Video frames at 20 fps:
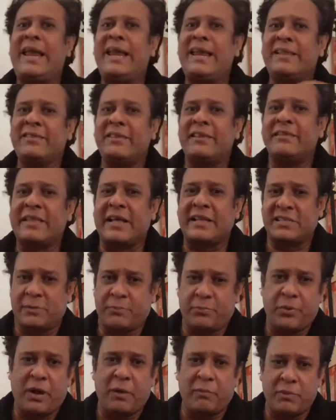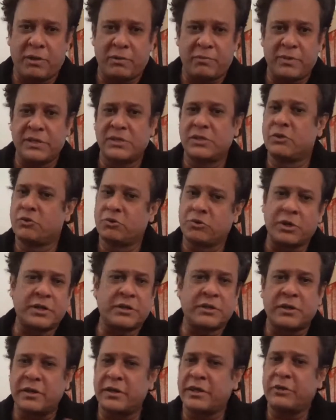anything that's a problem is
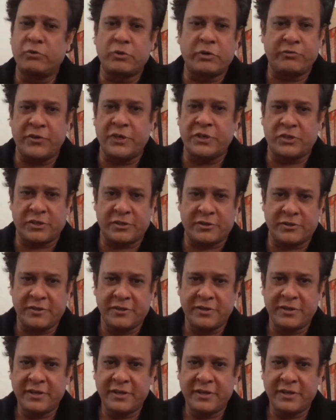usually turned into a feature.